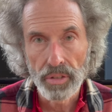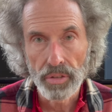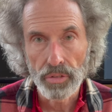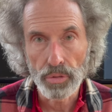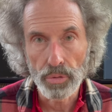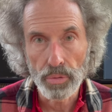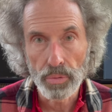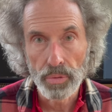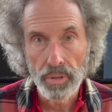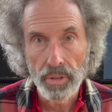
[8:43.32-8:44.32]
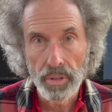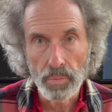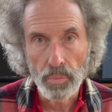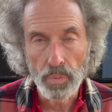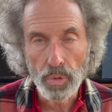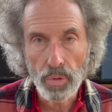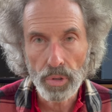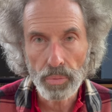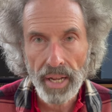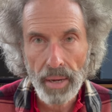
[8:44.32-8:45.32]
to
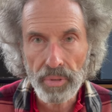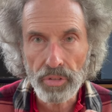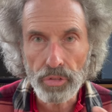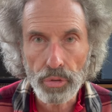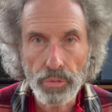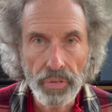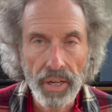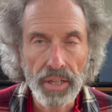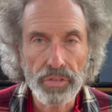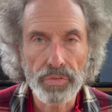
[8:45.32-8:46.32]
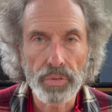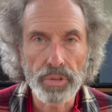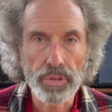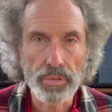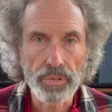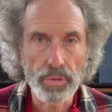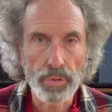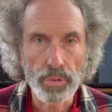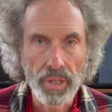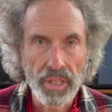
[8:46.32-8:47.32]
record what happens too fast for you
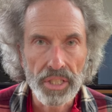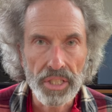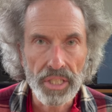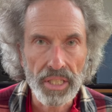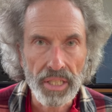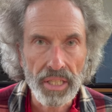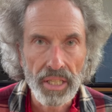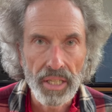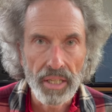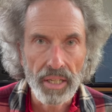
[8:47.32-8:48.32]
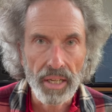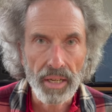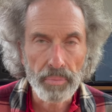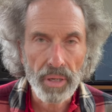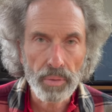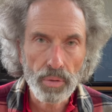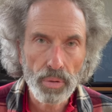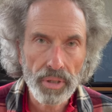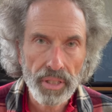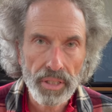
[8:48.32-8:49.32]
to see. And by
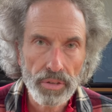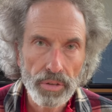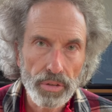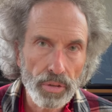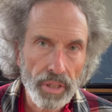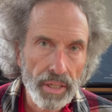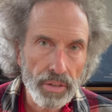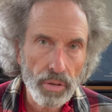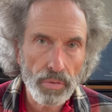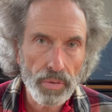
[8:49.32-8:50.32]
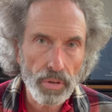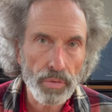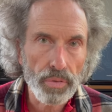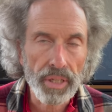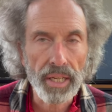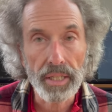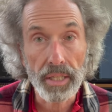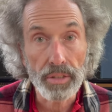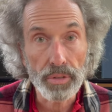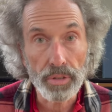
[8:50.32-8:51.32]
recording it, you can look at it over and over again,
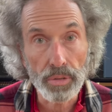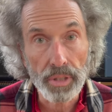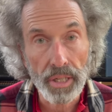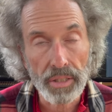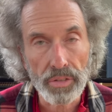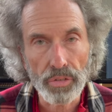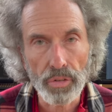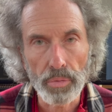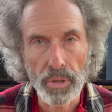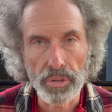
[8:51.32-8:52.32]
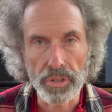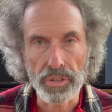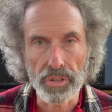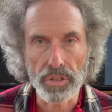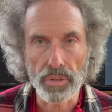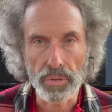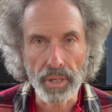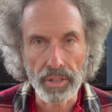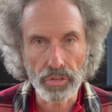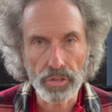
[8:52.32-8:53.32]
and you can look at it in slow motion. So
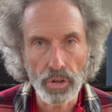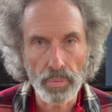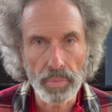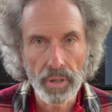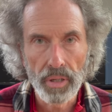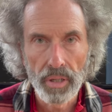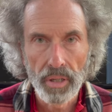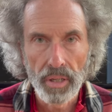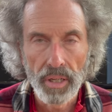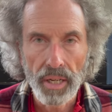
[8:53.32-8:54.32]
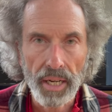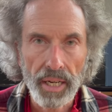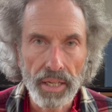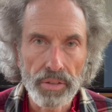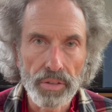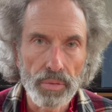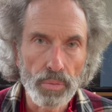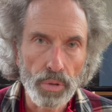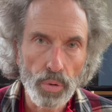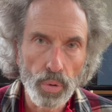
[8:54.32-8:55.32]
endoscope and
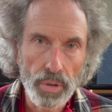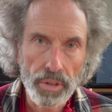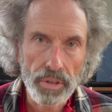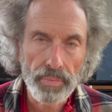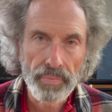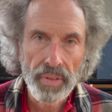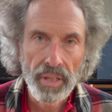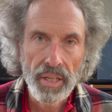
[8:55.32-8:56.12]
recorder.